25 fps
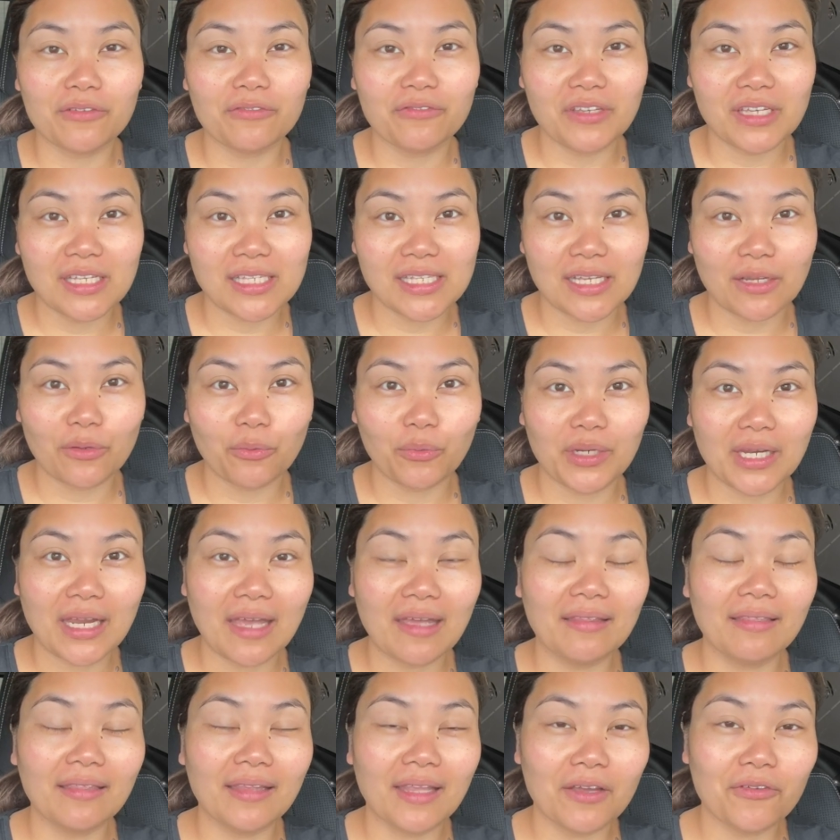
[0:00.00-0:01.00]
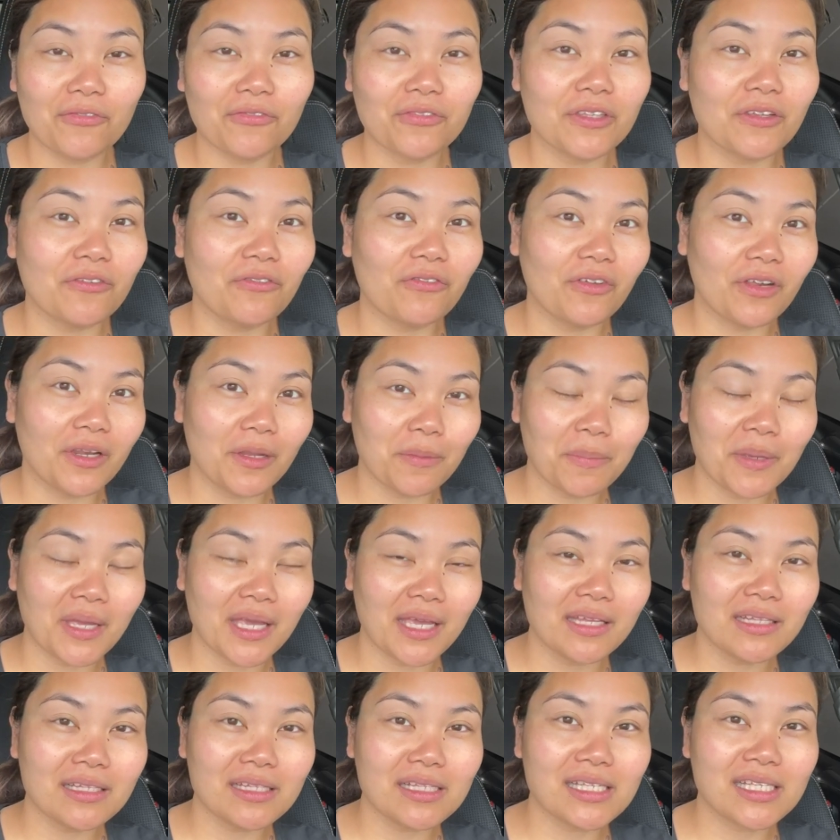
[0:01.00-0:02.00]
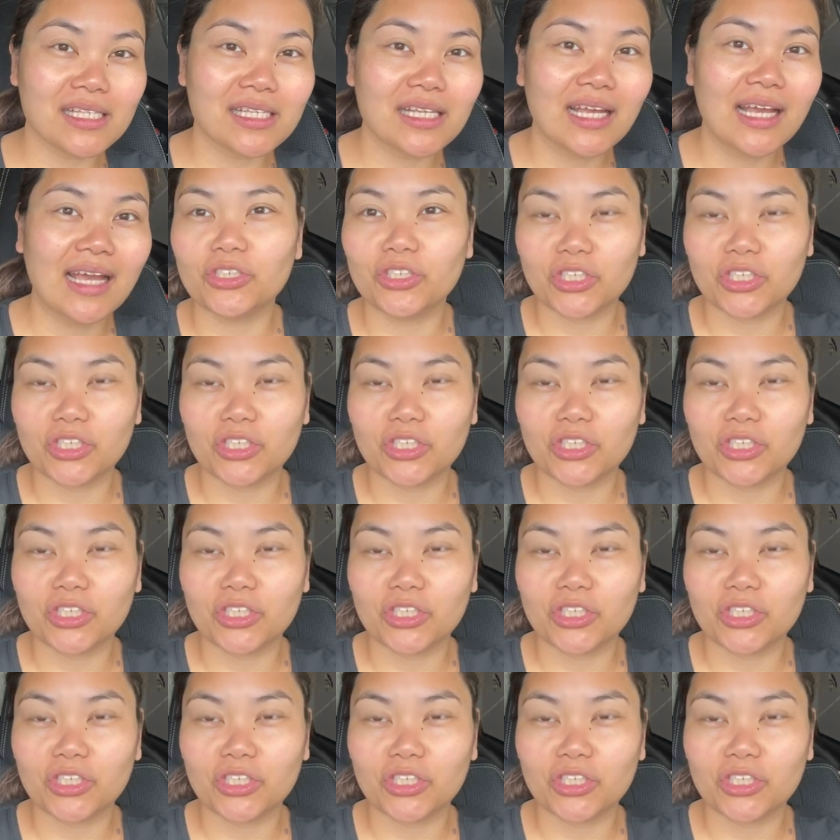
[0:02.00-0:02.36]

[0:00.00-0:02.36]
visa when I left the Philippines.